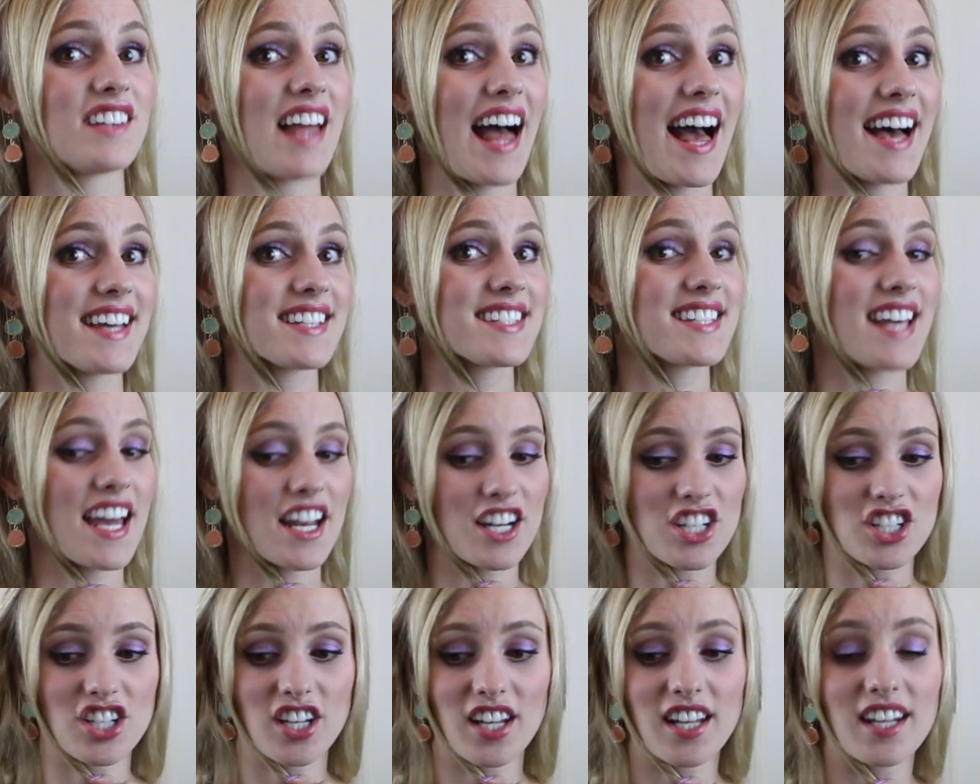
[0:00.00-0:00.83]
last
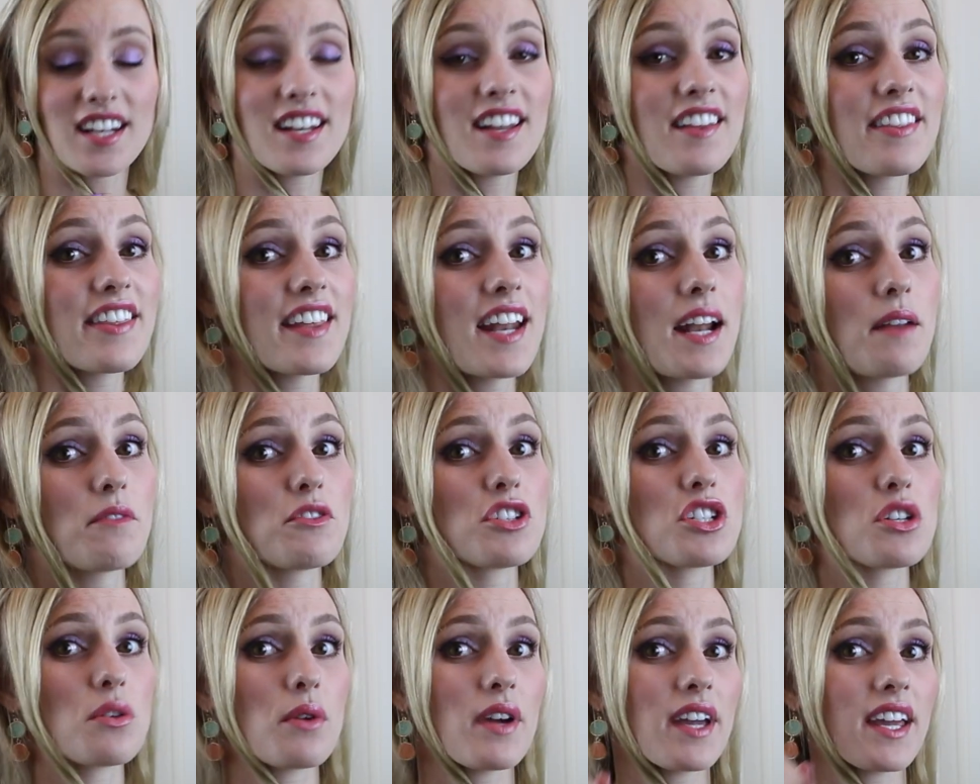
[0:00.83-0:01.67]
section that
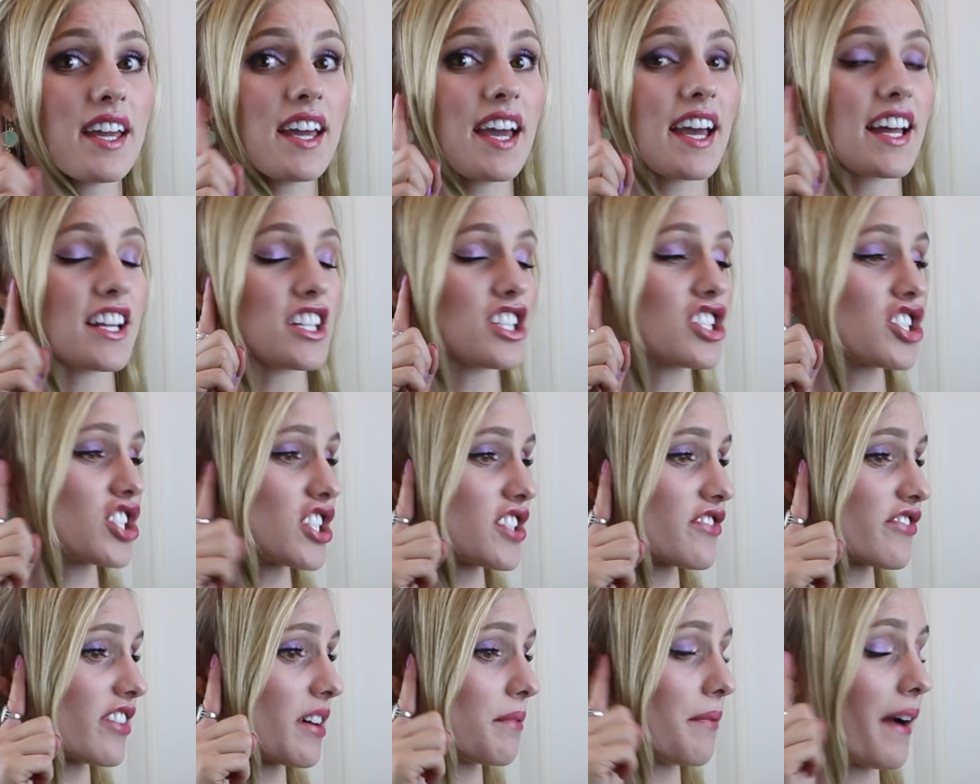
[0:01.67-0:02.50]
I'm doing, it's
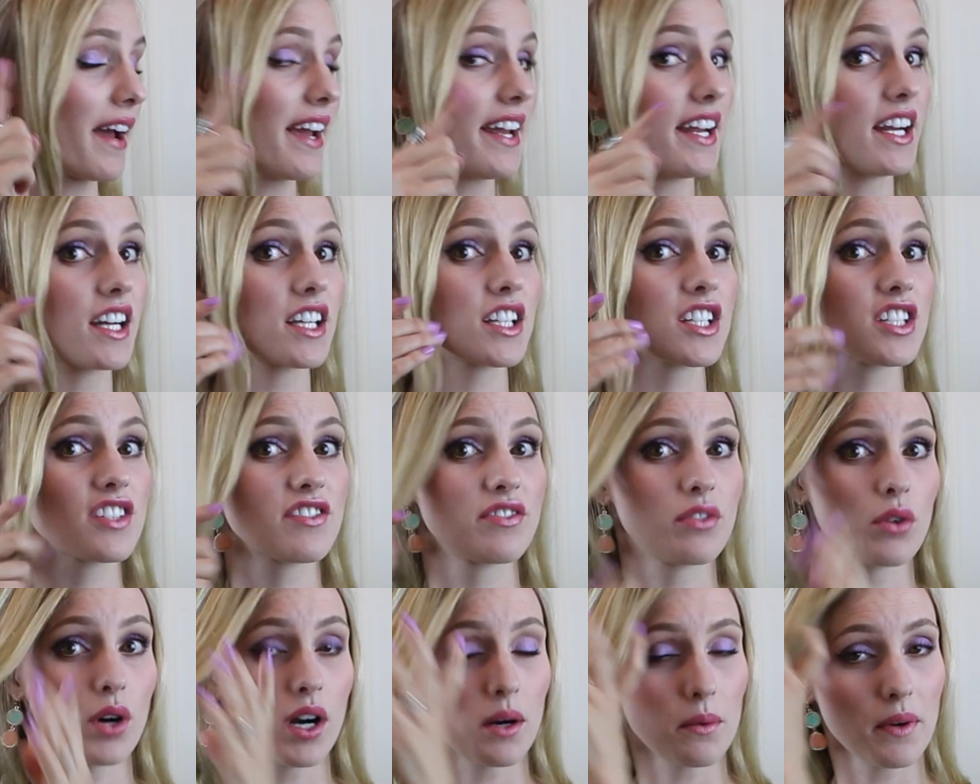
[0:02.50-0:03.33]
just from my ears
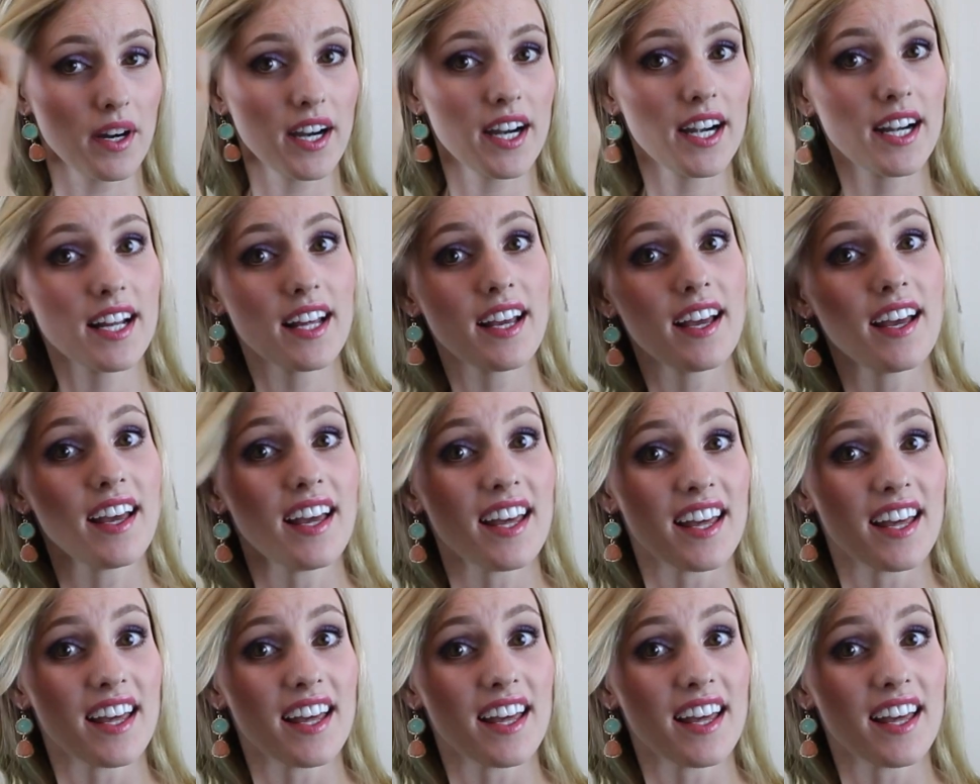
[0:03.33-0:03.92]
forward.